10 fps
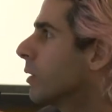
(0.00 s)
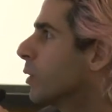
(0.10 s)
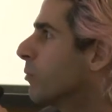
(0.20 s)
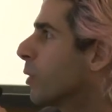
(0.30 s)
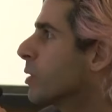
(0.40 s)
you're
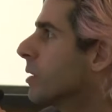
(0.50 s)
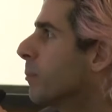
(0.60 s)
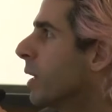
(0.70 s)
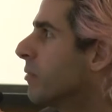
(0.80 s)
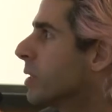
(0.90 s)
fortunate
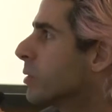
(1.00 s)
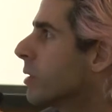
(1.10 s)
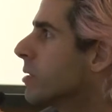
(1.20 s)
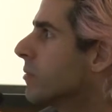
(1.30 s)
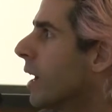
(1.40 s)

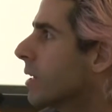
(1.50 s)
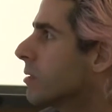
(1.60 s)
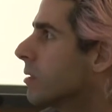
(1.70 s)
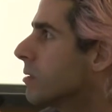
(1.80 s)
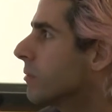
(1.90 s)
beneficiaries of
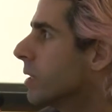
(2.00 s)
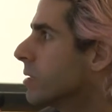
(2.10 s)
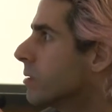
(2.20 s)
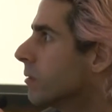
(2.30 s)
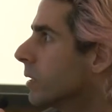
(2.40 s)
accidents of
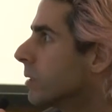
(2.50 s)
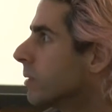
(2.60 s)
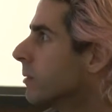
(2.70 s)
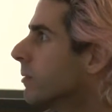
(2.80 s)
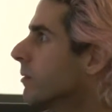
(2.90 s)
history.
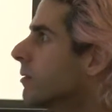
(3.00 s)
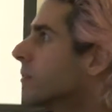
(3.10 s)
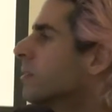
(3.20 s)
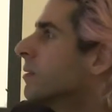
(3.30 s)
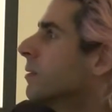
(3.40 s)

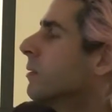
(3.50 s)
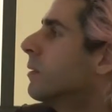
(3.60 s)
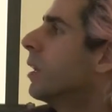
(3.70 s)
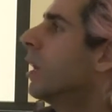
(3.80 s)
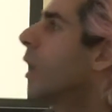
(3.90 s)
Yes.
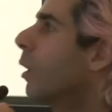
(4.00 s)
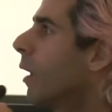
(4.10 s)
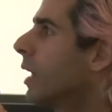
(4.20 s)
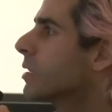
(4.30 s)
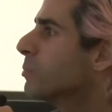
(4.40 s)
Oh,
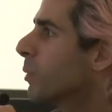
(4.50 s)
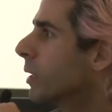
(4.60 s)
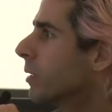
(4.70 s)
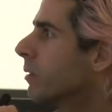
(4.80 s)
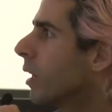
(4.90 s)
and
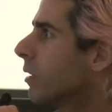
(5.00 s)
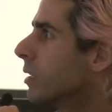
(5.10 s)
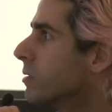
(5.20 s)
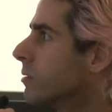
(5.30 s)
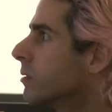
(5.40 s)
exploiting
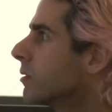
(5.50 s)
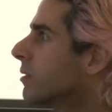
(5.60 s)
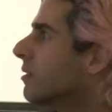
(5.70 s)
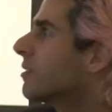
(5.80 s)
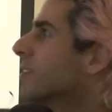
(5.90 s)
colonies.
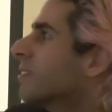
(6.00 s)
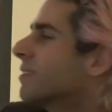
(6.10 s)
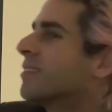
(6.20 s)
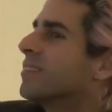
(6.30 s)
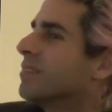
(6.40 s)
Mm
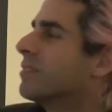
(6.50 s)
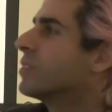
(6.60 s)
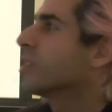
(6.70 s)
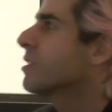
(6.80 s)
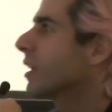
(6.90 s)

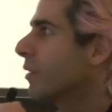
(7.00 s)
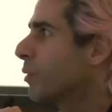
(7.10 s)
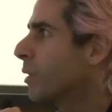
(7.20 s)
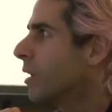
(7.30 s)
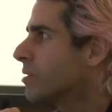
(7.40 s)
just like
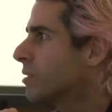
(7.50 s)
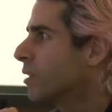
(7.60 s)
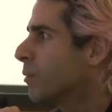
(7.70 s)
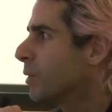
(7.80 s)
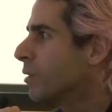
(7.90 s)
everyone else in
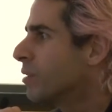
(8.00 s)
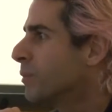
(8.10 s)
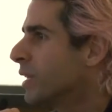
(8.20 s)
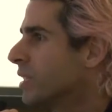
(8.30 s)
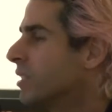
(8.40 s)
Europe and North
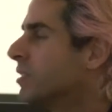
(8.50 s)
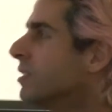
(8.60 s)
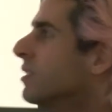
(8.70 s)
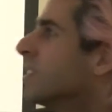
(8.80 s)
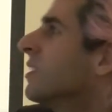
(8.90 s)
America.
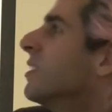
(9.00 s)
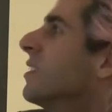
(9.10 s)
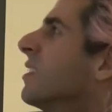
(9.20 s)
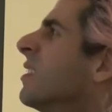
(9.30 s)
Mm.